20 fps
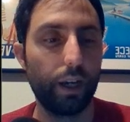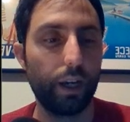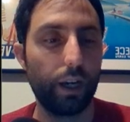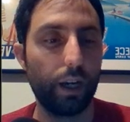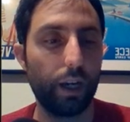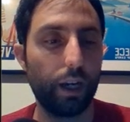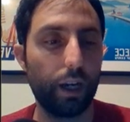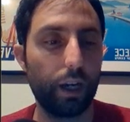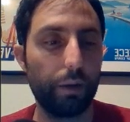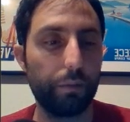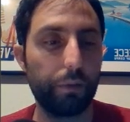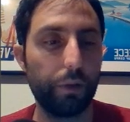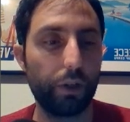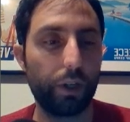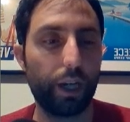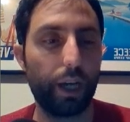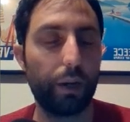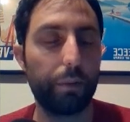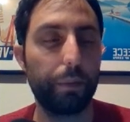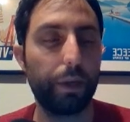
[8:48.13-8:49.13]
you're
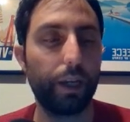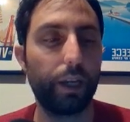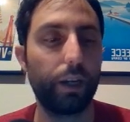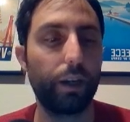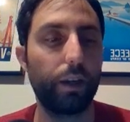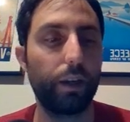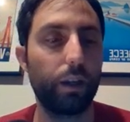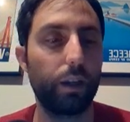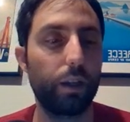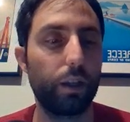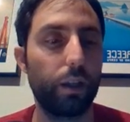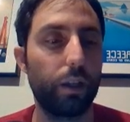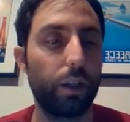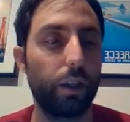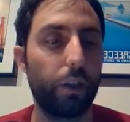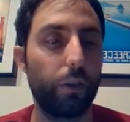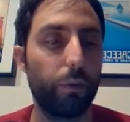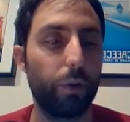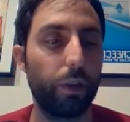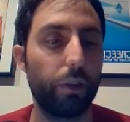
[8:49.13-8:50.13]
kind of making a
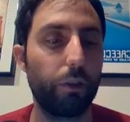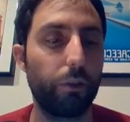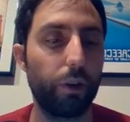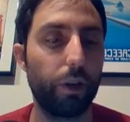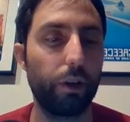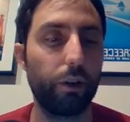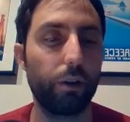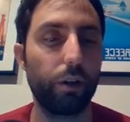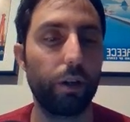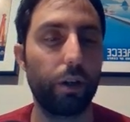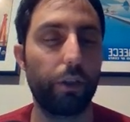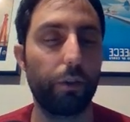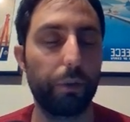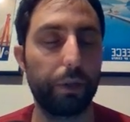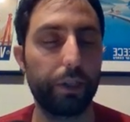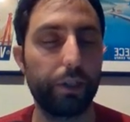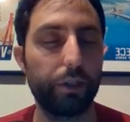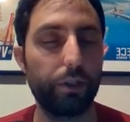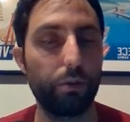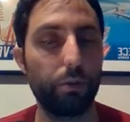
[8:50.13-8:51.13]
3/3 or a
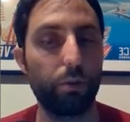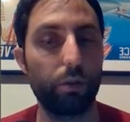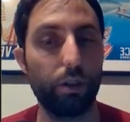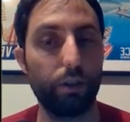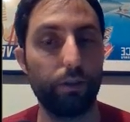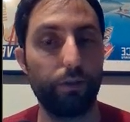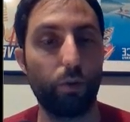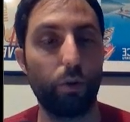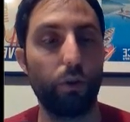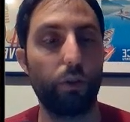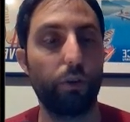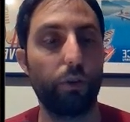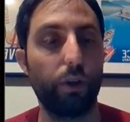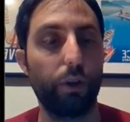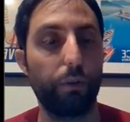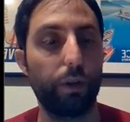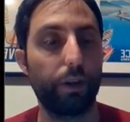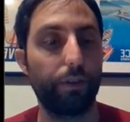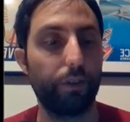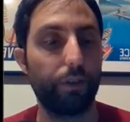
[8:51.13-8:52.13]
3/2 or a 4/3 or
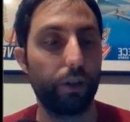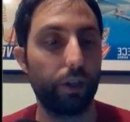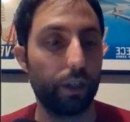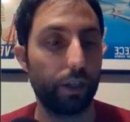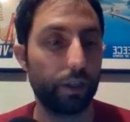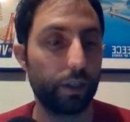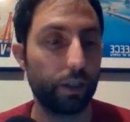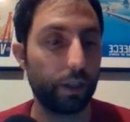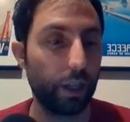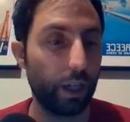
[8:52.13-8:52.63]
whatever it is.